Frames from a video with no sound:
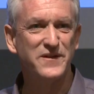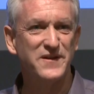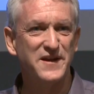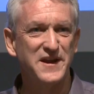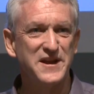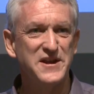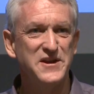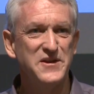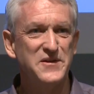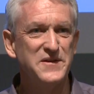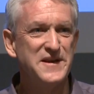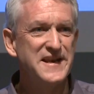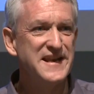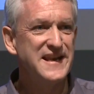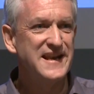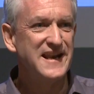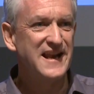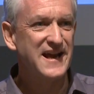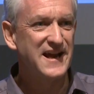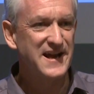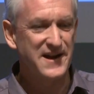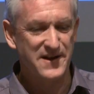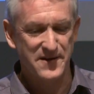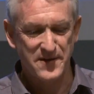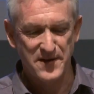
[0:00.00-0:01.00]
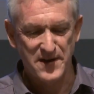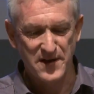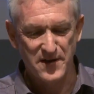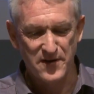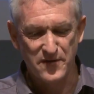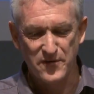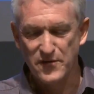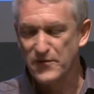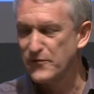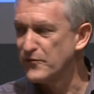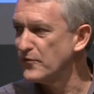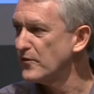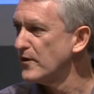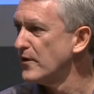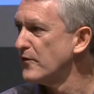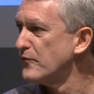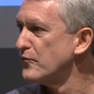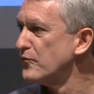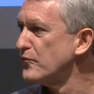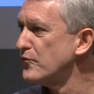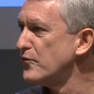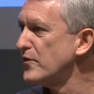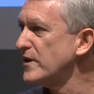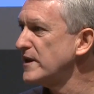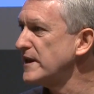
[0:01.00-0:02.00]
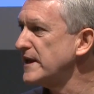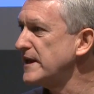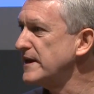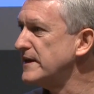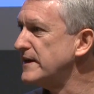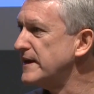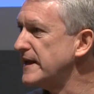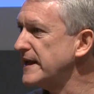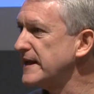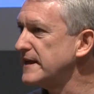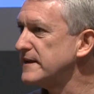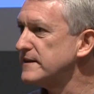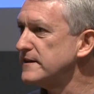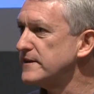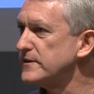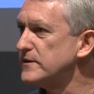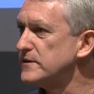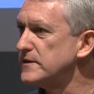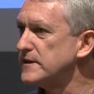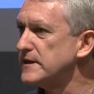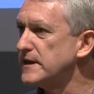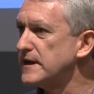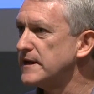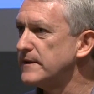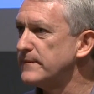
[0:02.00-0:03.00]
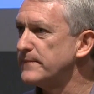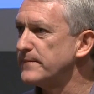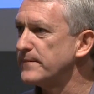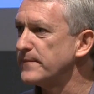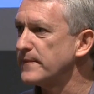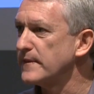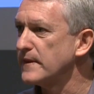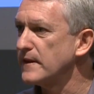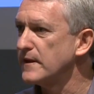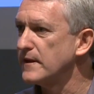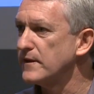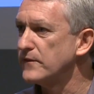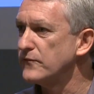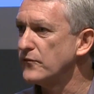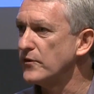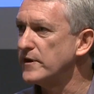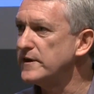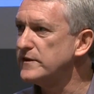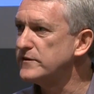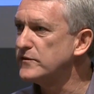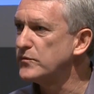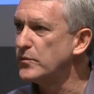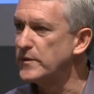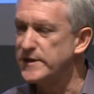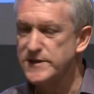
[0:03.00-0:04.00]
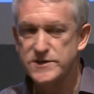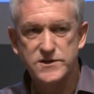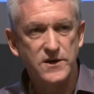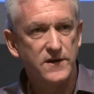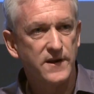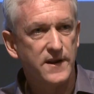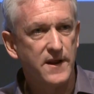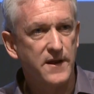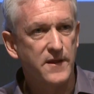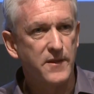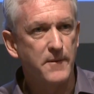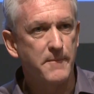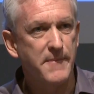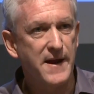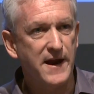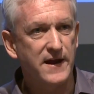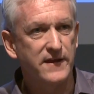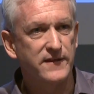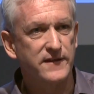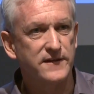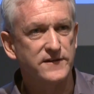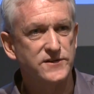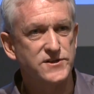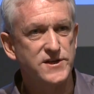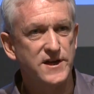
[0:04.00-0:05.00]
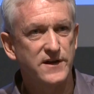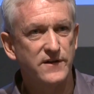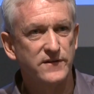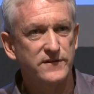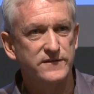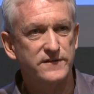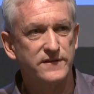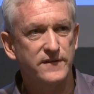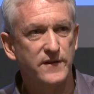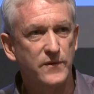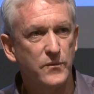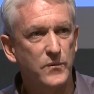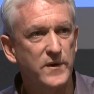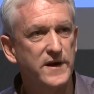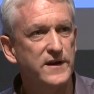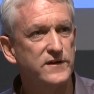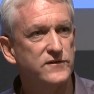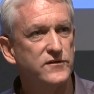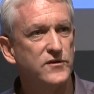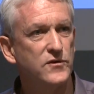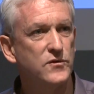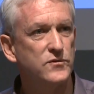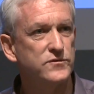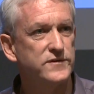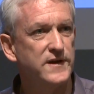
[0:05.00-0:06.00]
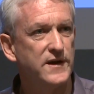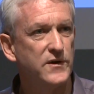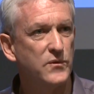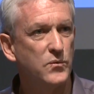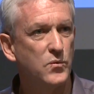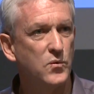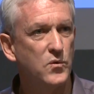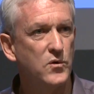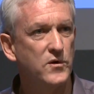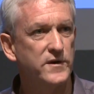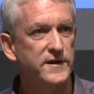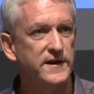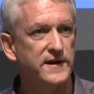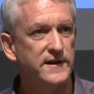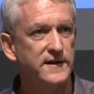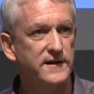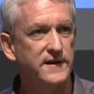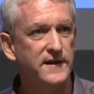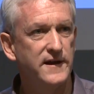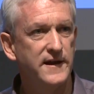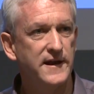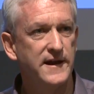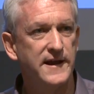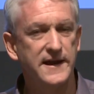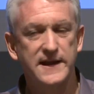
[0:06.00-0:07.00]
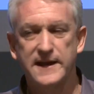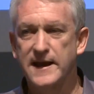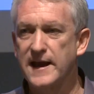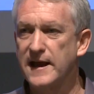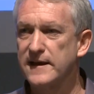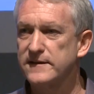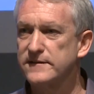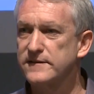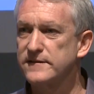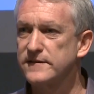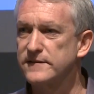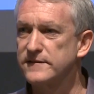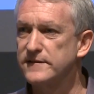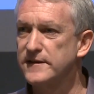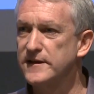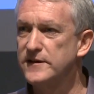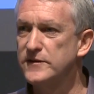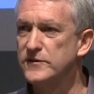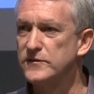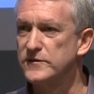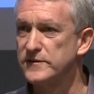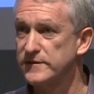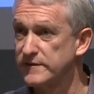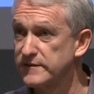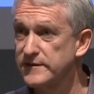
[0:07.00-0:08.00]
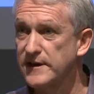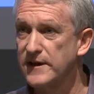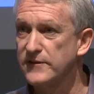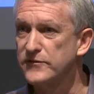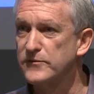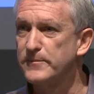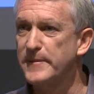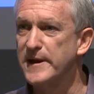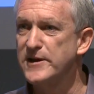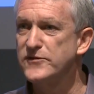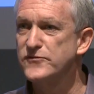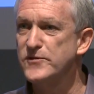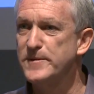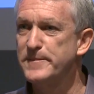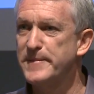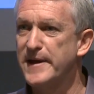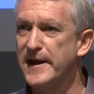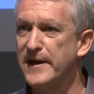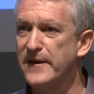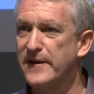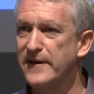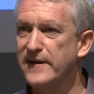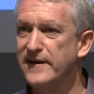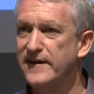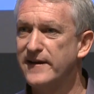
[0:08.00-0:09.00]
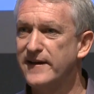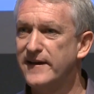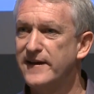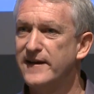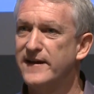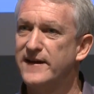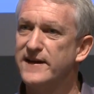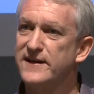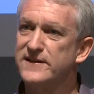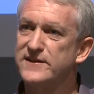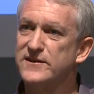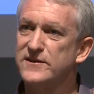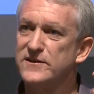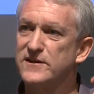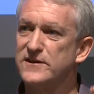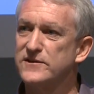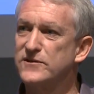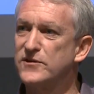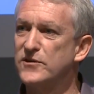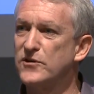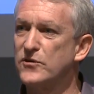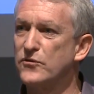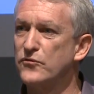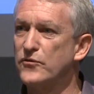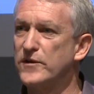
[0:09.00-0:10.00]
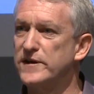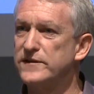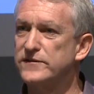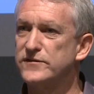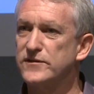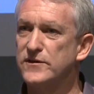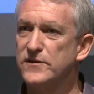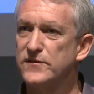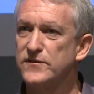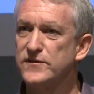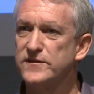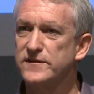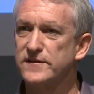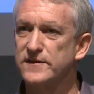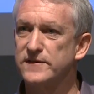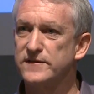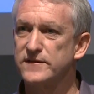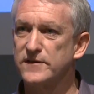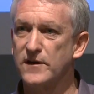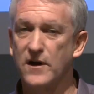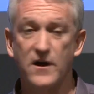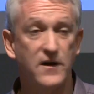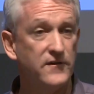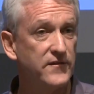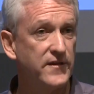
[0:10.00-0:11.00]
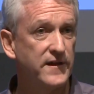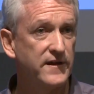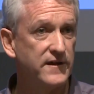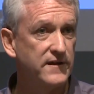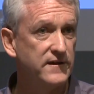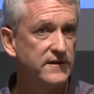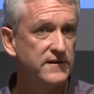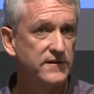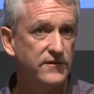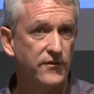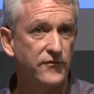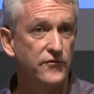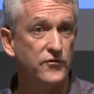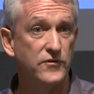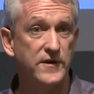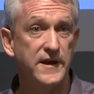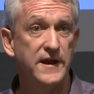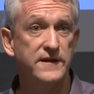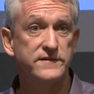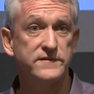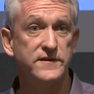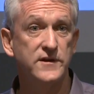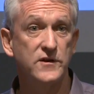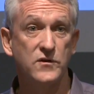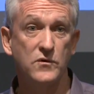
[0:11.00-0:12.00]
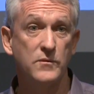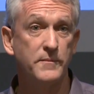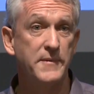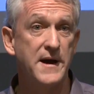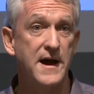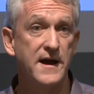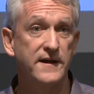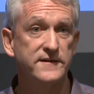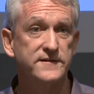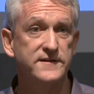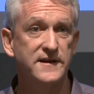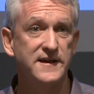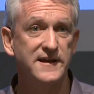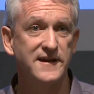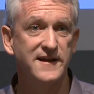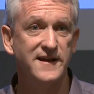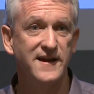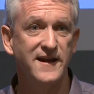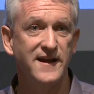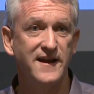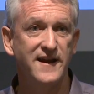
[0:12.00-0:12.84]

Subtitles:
a really unique little reed switch on the back of the shell, so that when a turtle's underwater, it cuts the signal and saves battery power until the turtle resurfaces, either through nesting or basking,